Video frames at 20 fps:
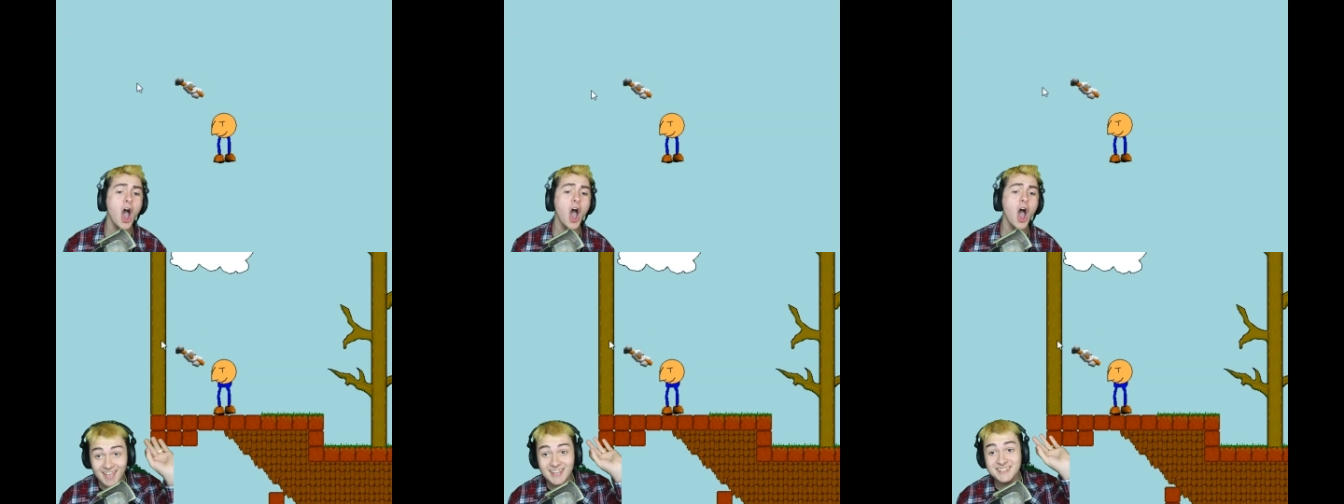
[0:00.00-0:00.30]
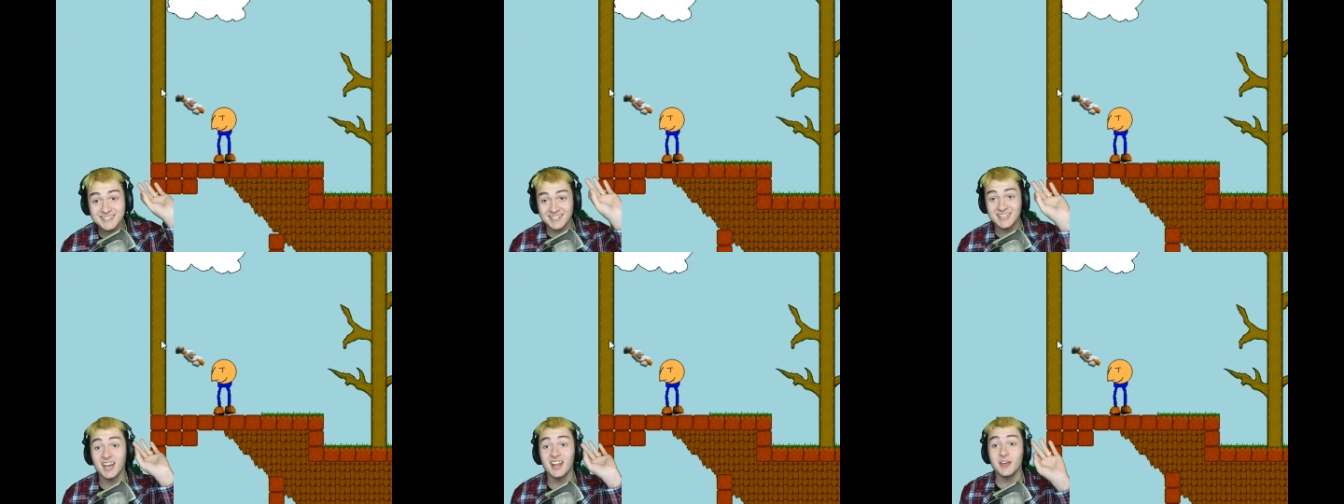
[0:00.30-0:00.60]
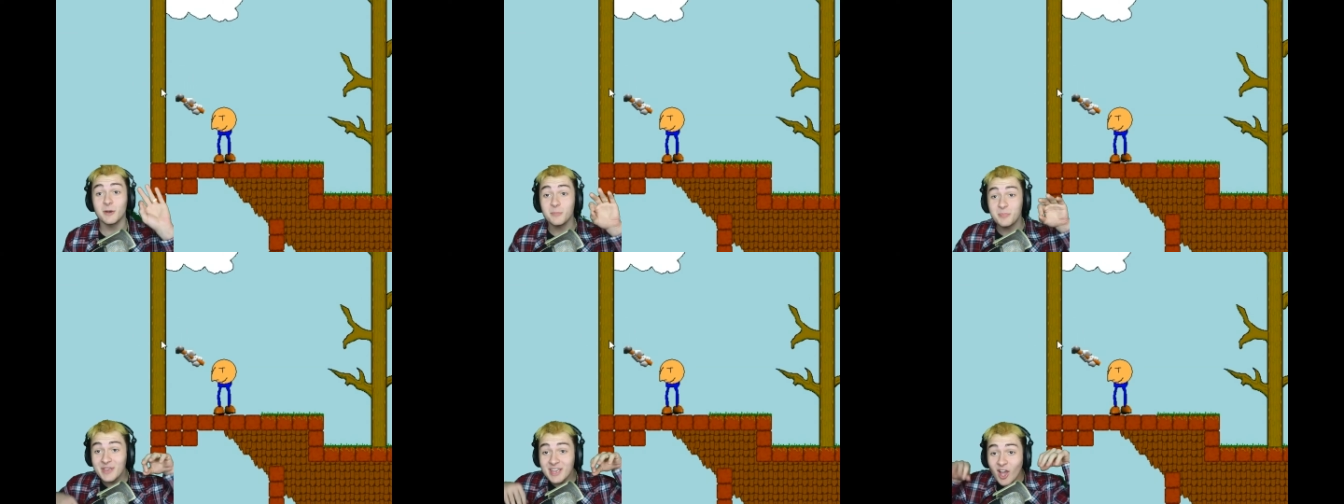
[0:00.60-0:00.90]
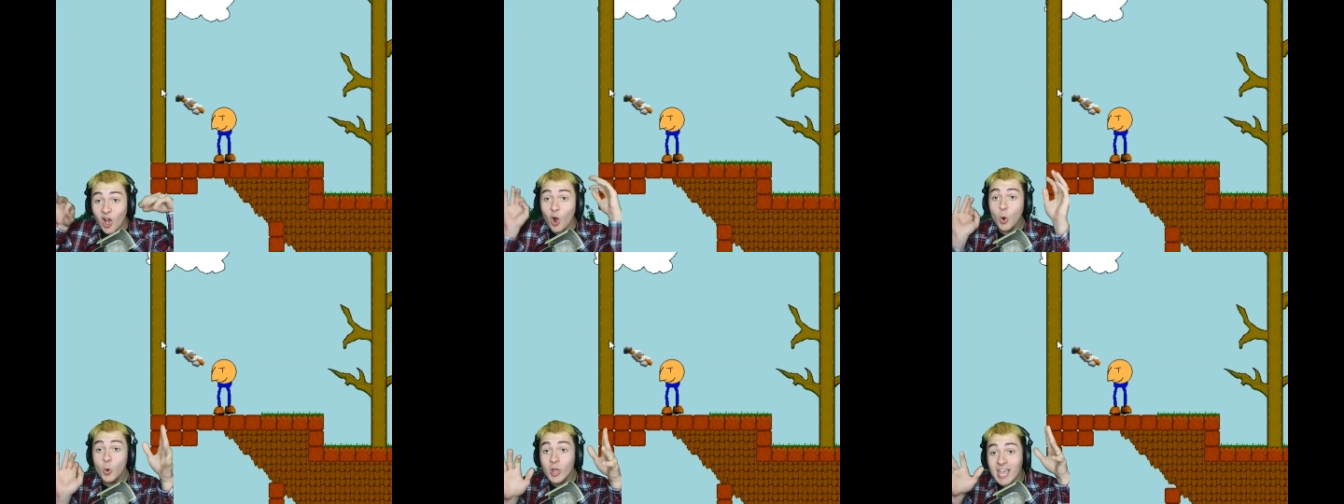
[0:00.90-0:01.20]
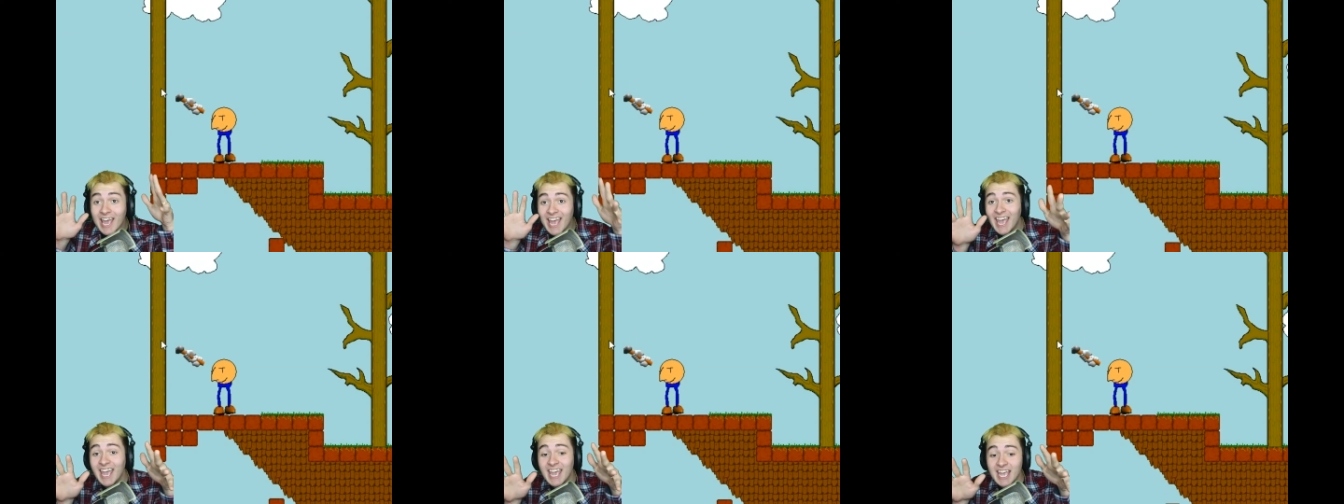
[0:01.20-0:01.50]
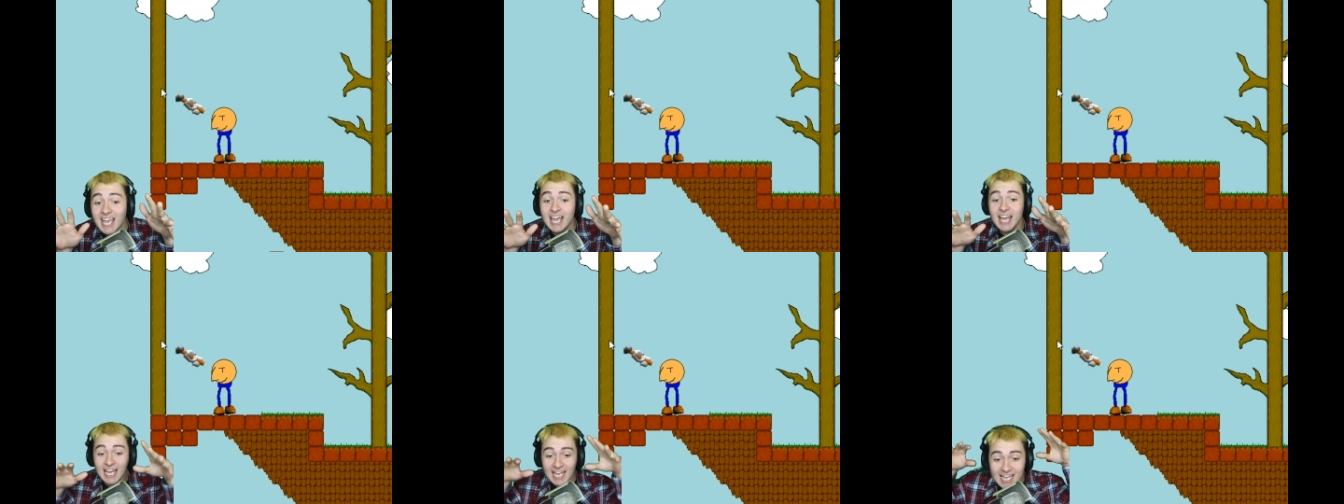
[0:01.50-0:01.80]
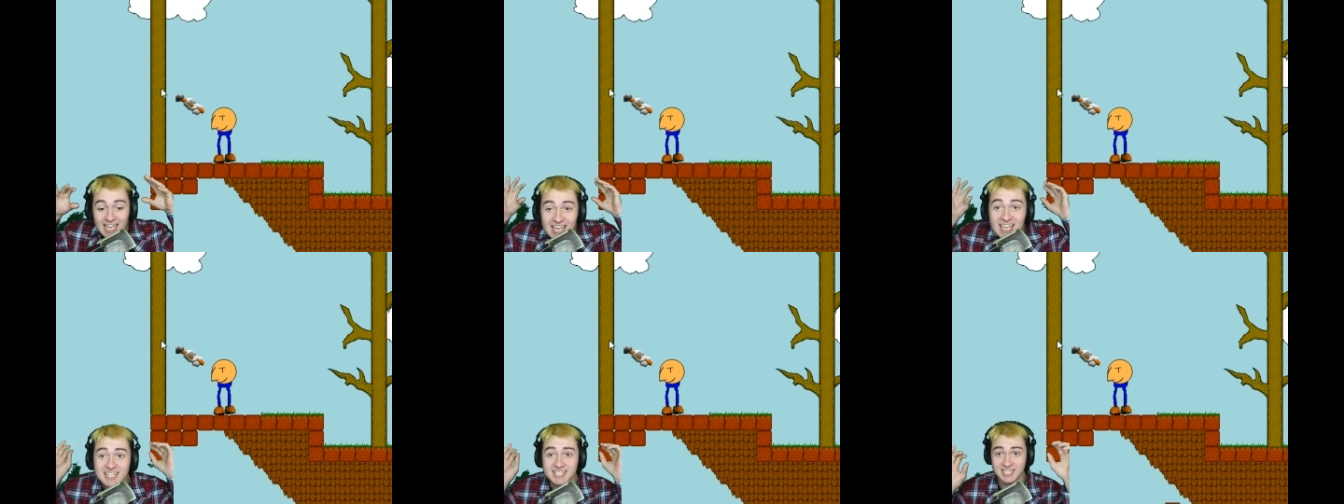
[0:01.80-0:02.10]
no! It's gonna be okay.
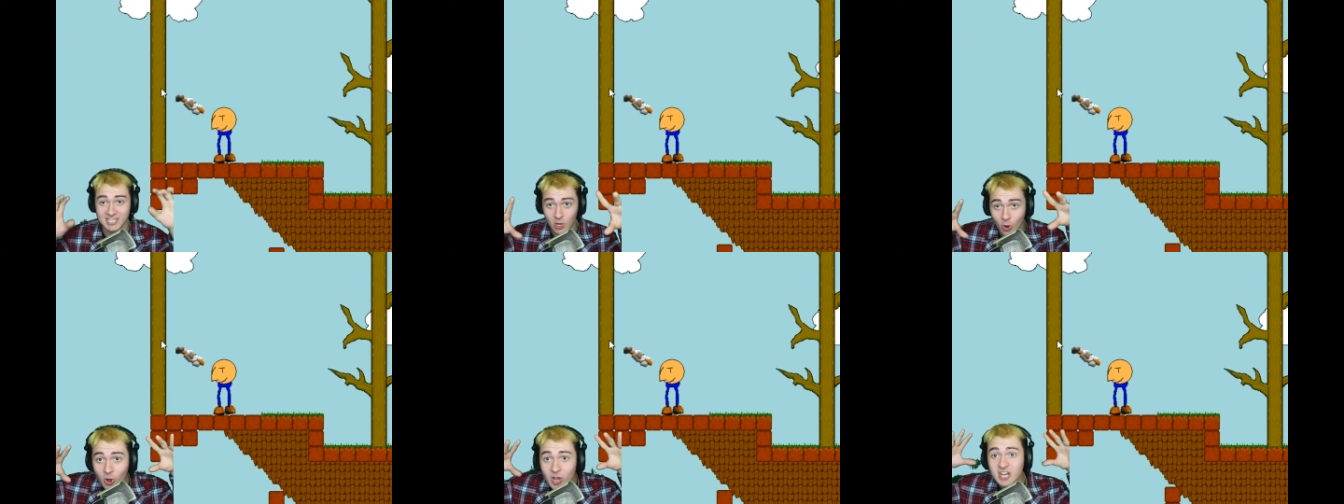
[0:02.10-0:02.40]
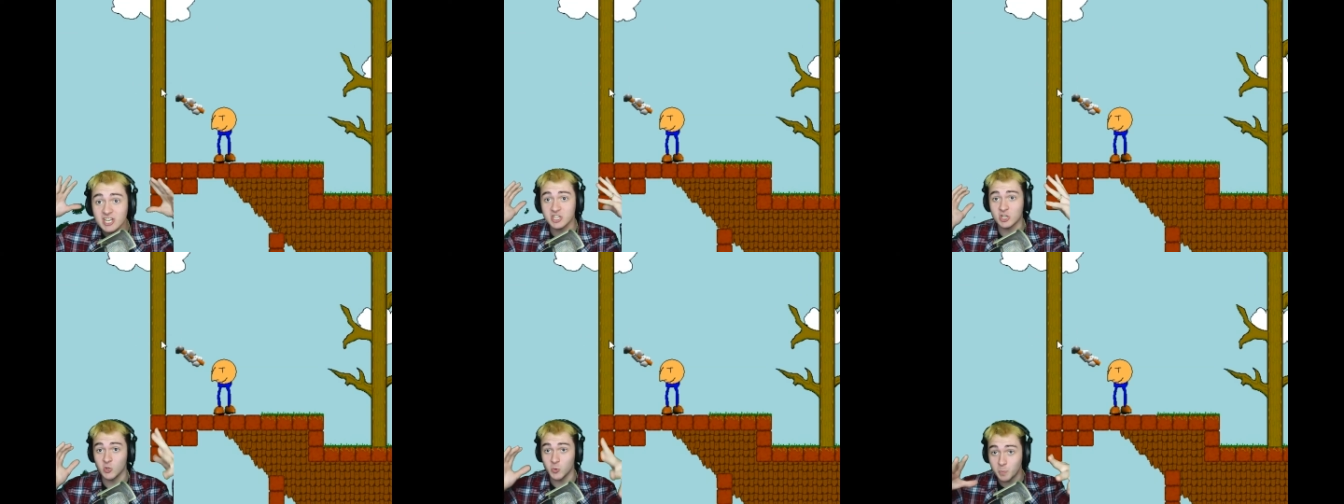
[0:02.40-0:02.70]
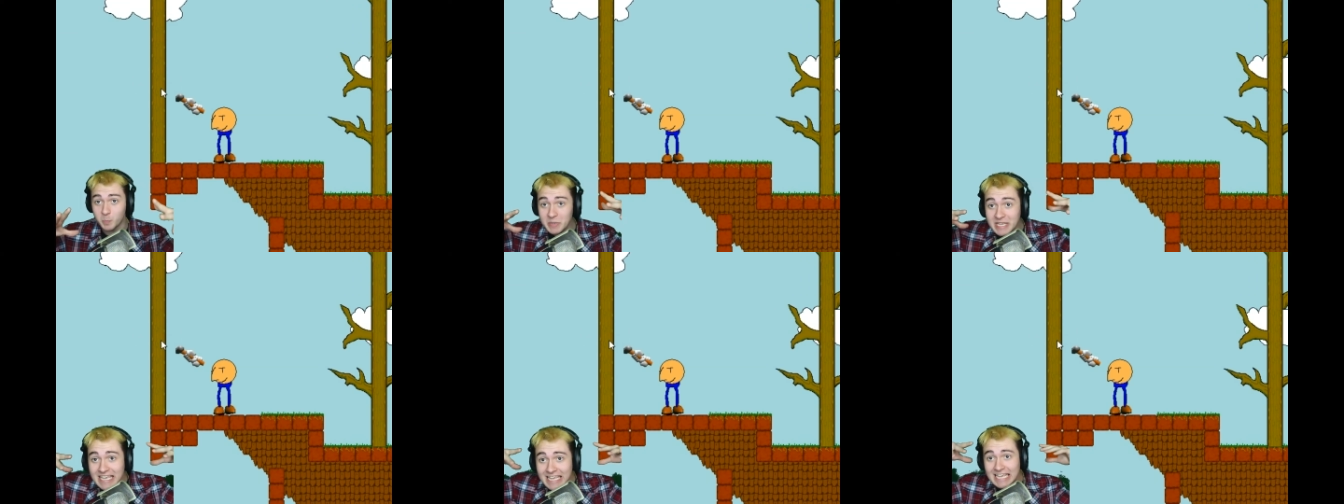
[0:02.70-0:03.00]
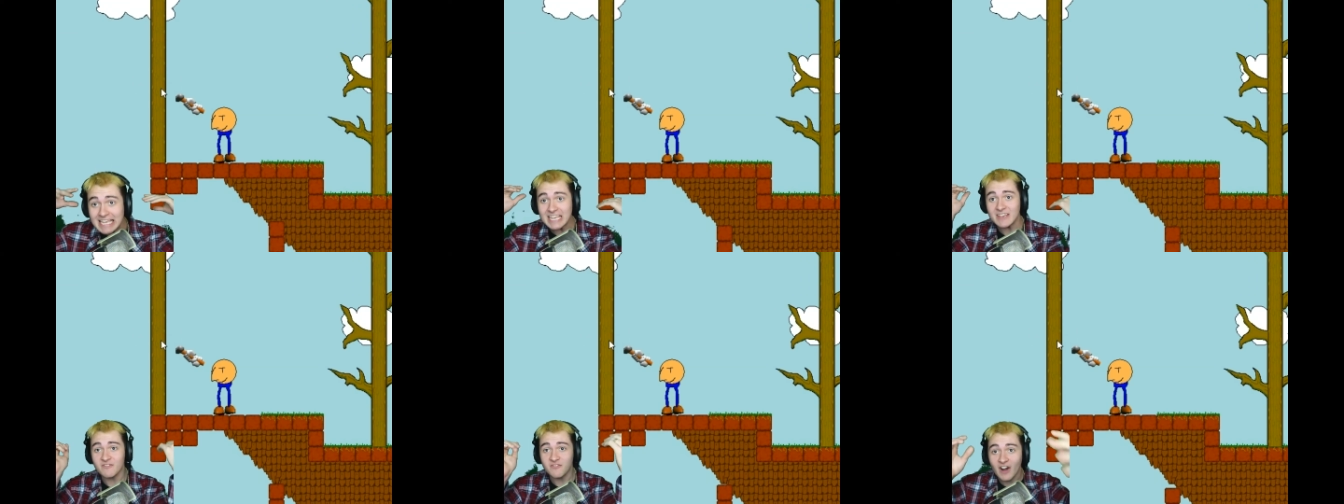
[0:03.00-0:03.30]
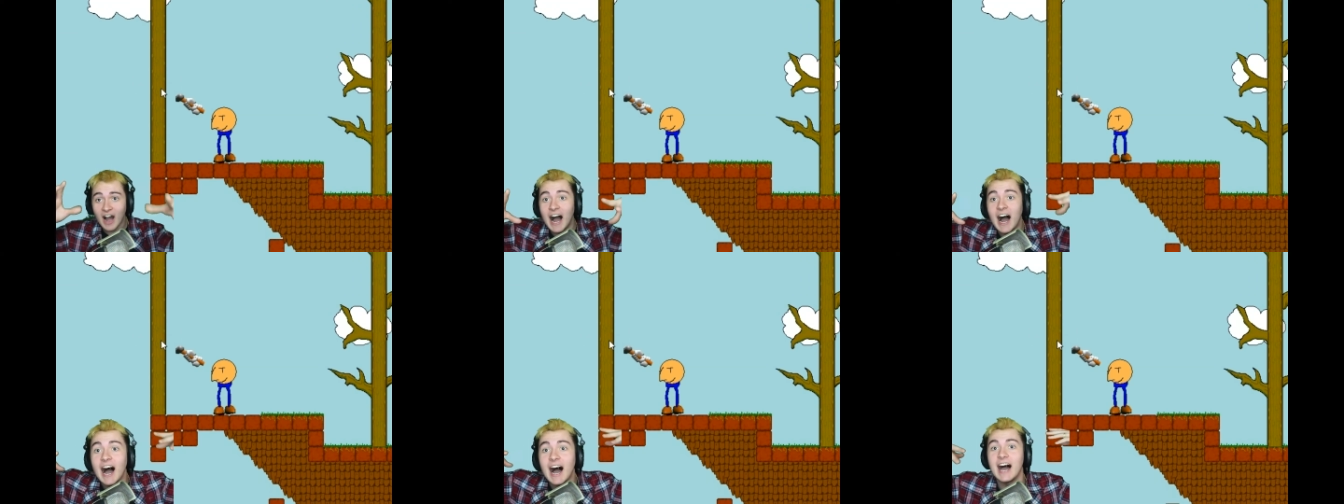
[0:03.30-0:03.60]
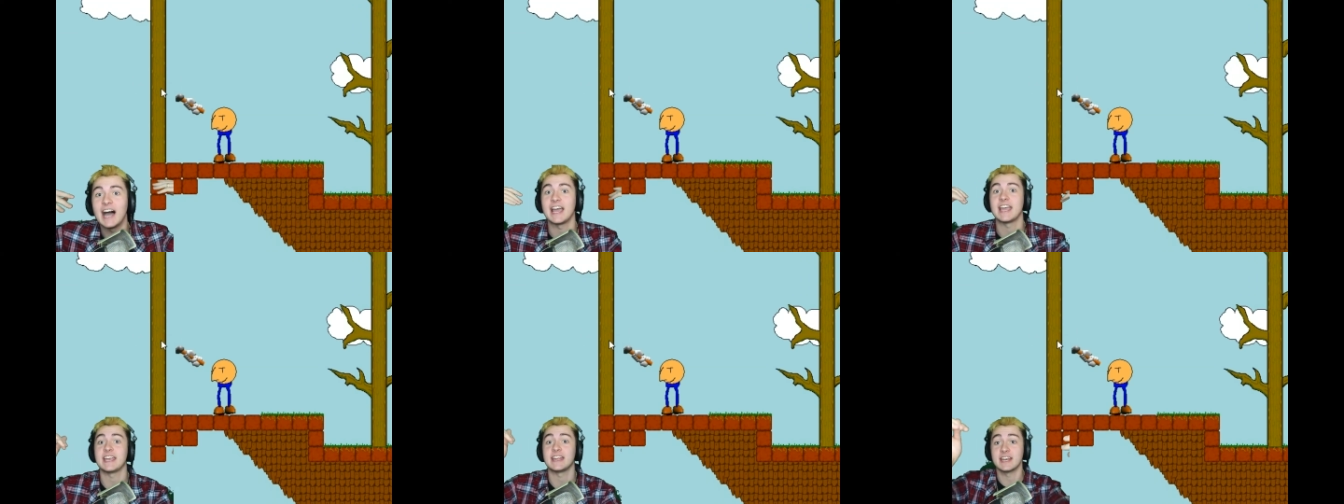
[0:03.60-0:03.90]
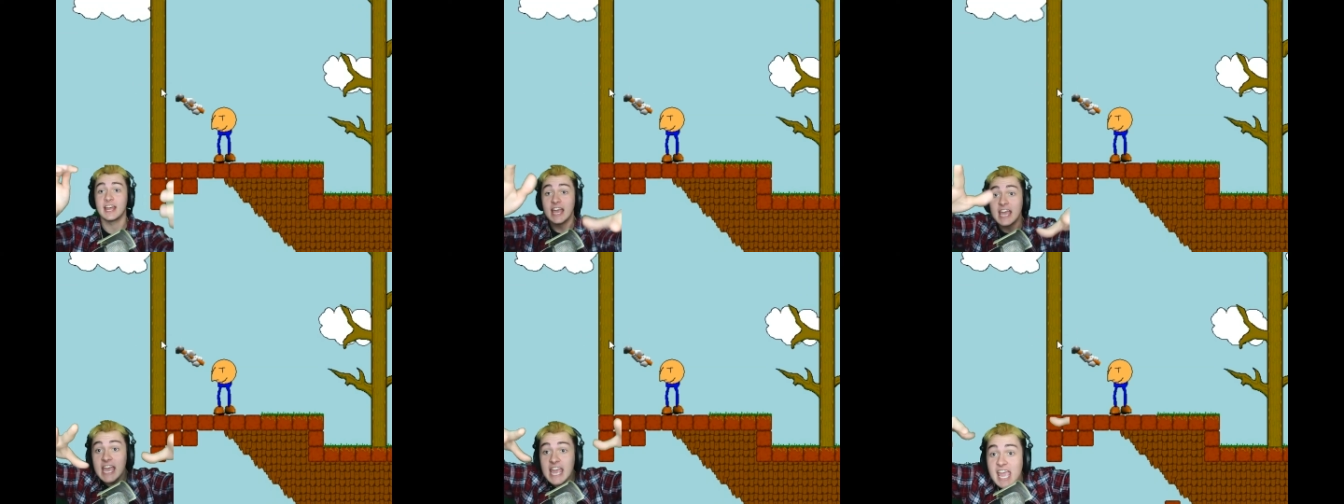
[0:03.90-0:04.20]
It's going to be fine.